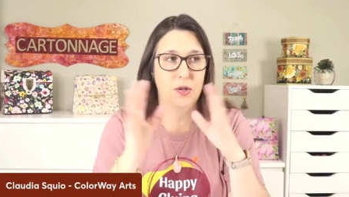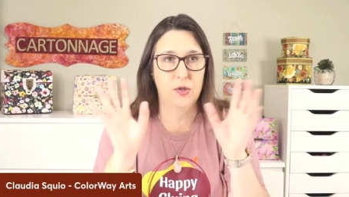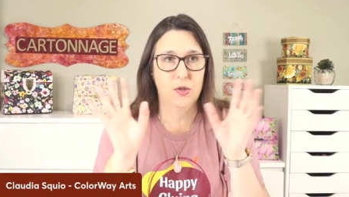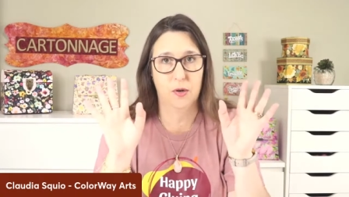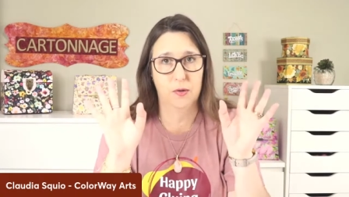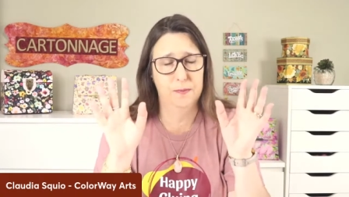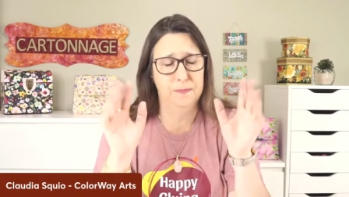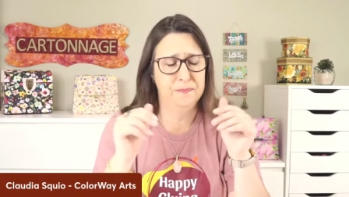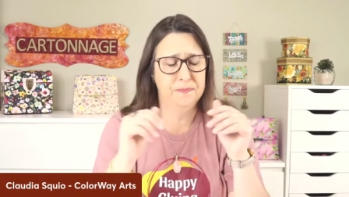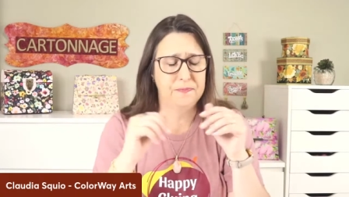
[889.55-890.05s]

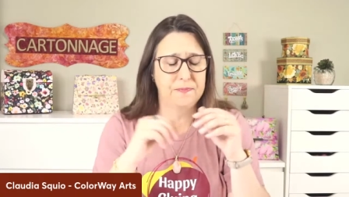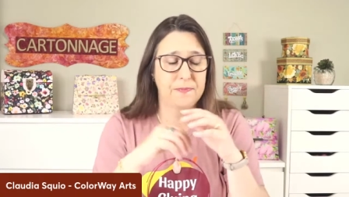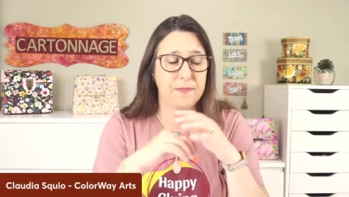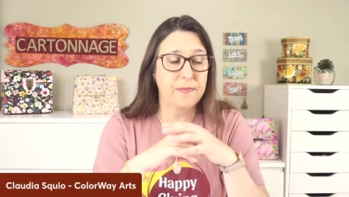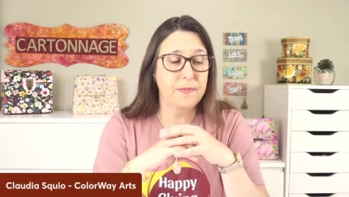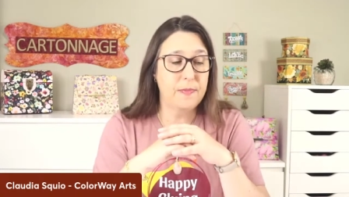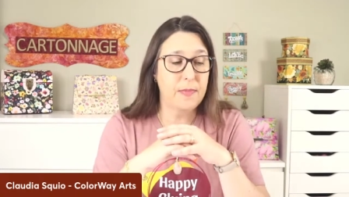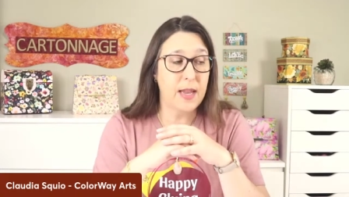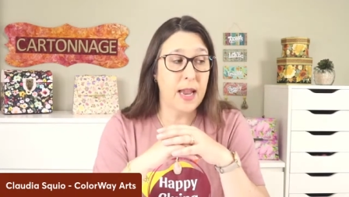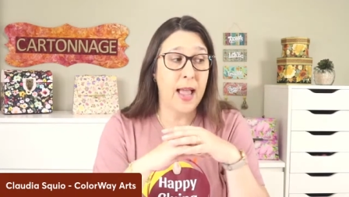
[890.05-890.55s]
so
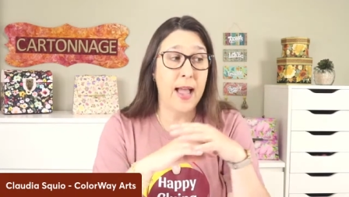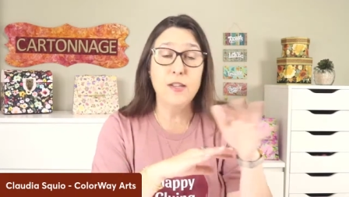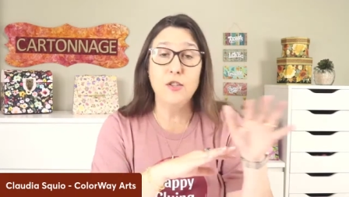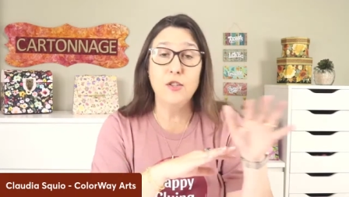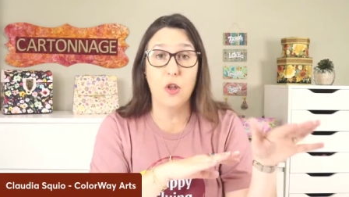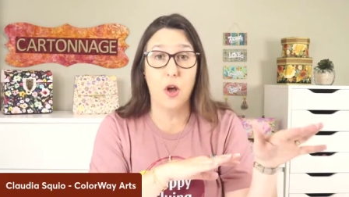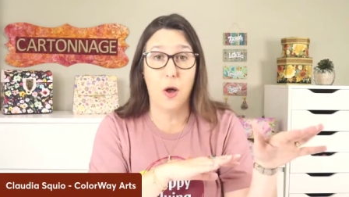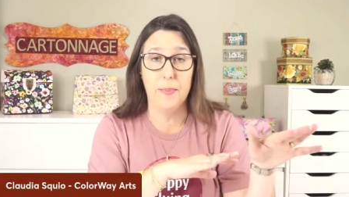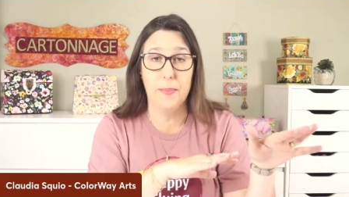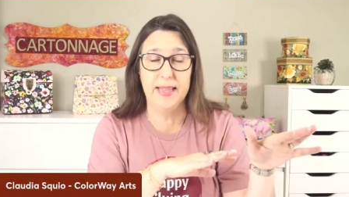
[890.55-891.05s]
I
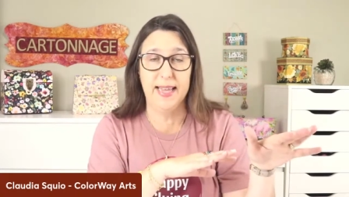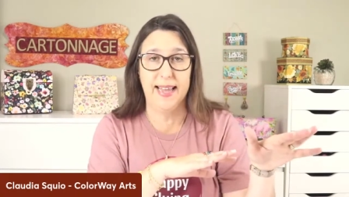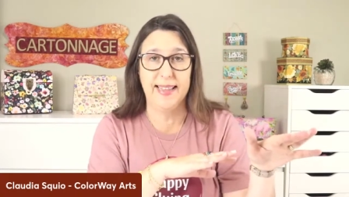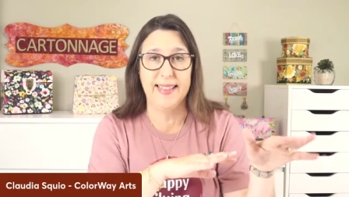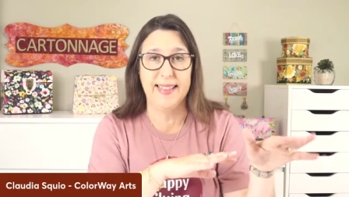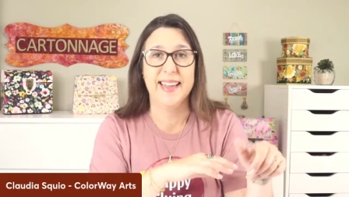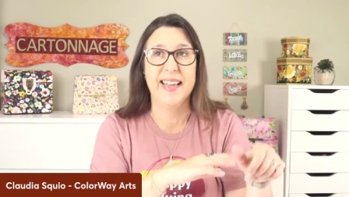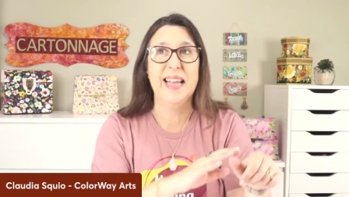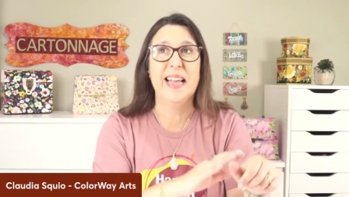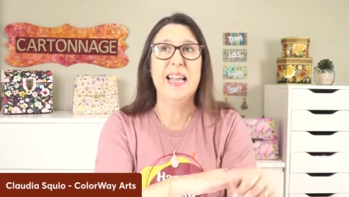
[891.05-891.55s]
stopped that.